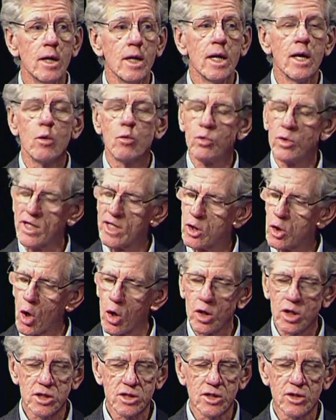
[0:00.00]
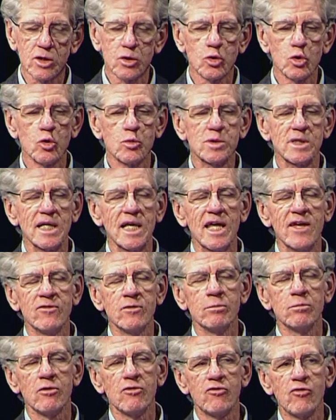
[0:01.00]
regardless of the groups,
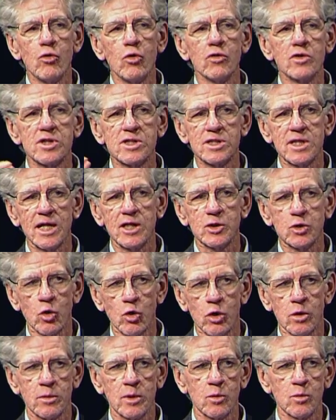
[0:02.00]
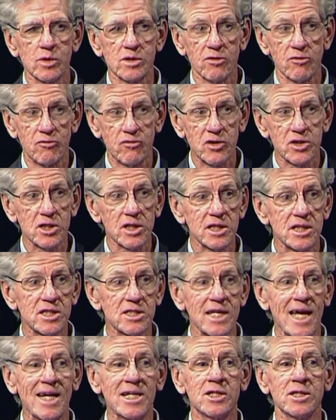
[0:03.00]
even before the state tournament was officially
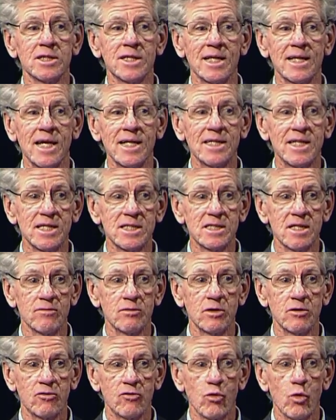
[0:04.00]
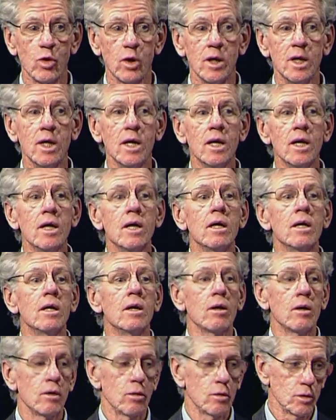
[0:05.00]
sanctioned in 1974,
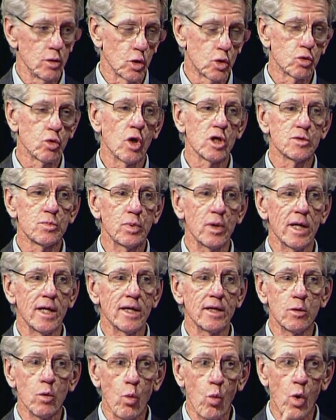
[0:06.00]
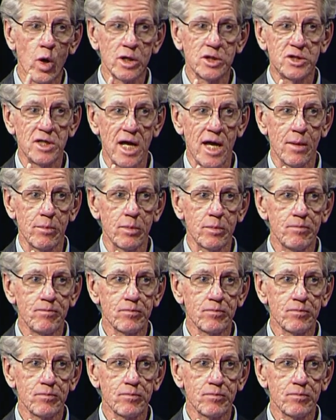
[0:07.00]
lacrosse played one champ.